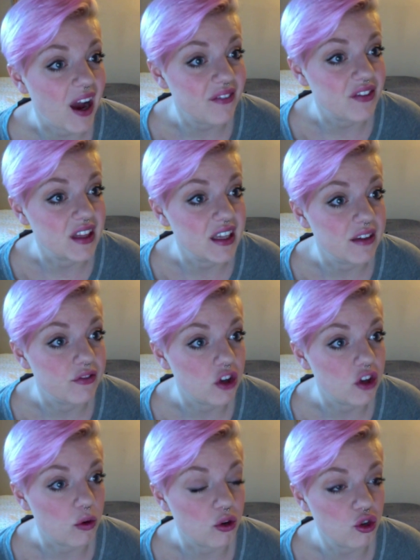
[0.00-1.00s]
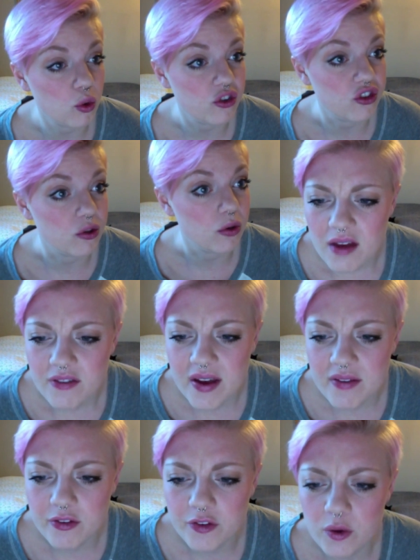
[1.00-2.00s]
I have to leave to go to school soon.
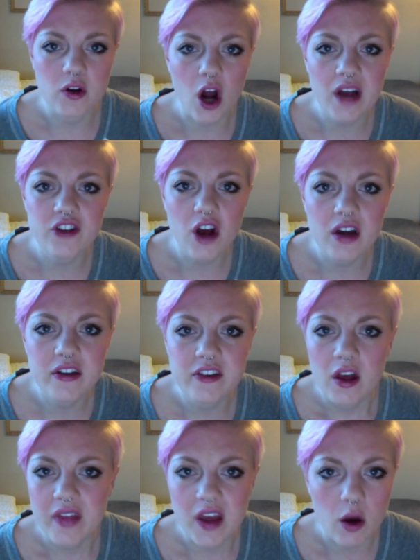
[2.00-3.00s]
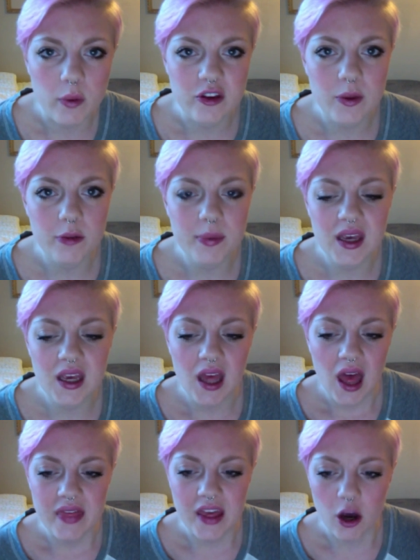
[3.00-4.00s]
Favorite food? Hot dogs. They always will be.
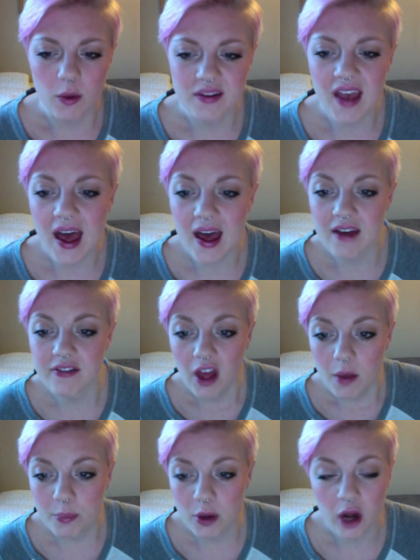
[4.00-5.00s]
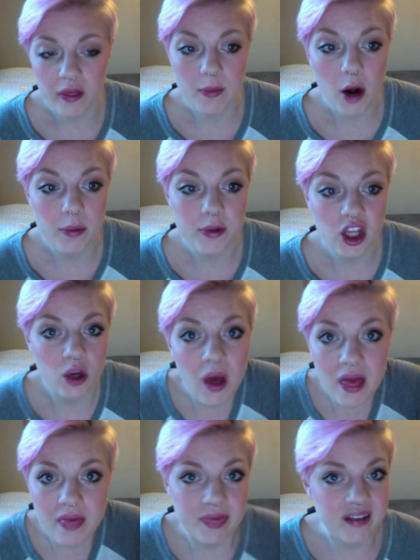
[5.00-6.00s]
They always have. Put on the barbecue.
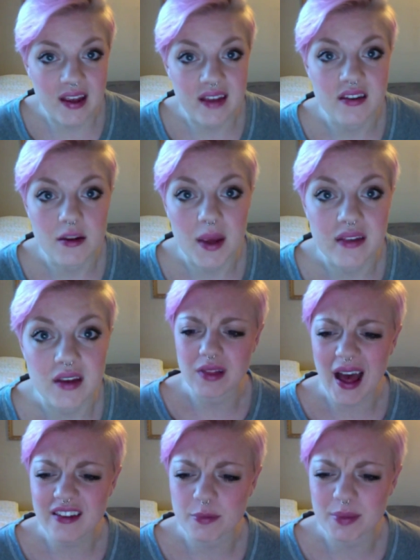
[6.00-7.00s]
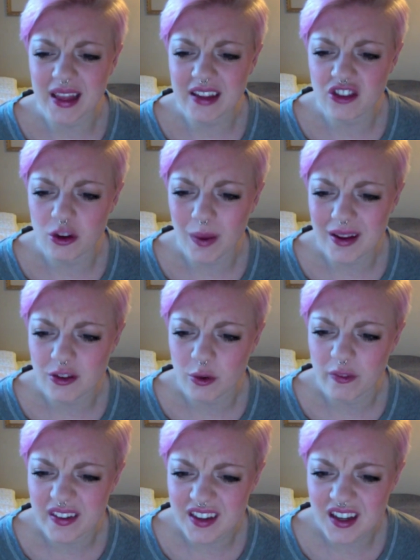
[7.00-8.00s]
They taste amazing. Last place you went to
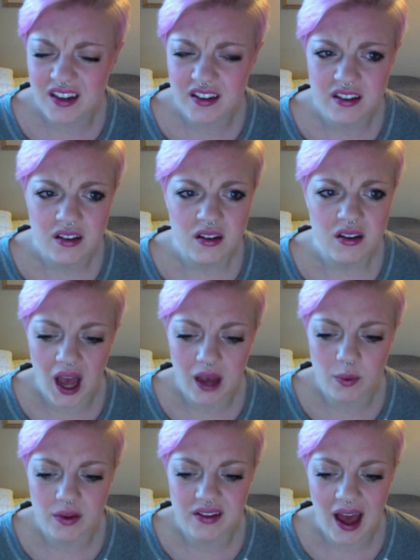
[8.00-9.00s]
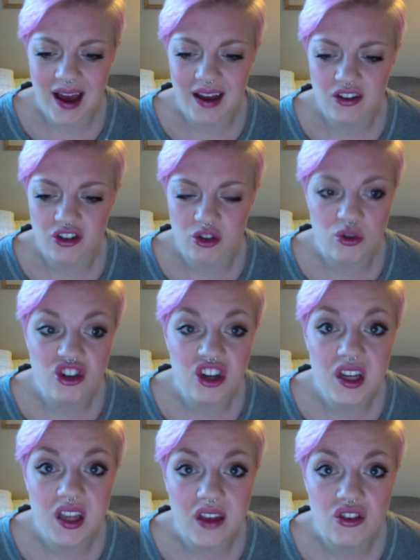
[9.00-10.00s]
visit? I was at
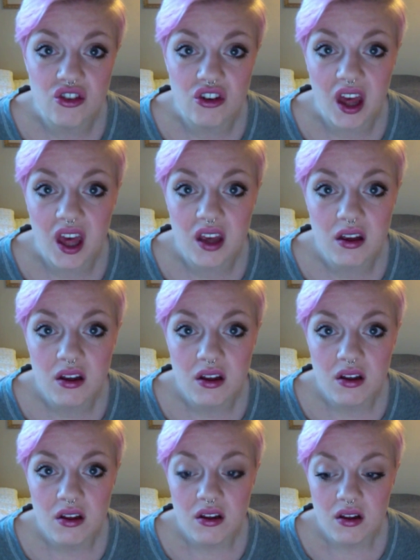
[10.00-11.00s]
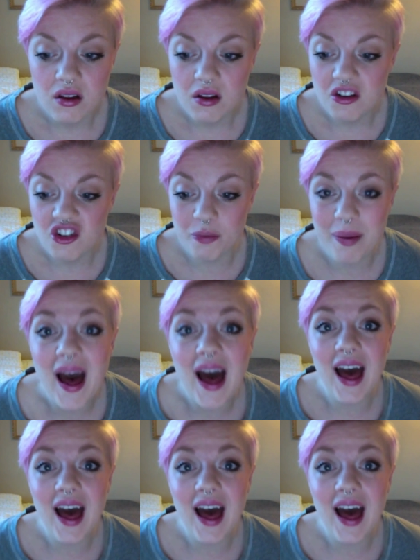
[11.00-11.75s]
sushi yesterday. Japan!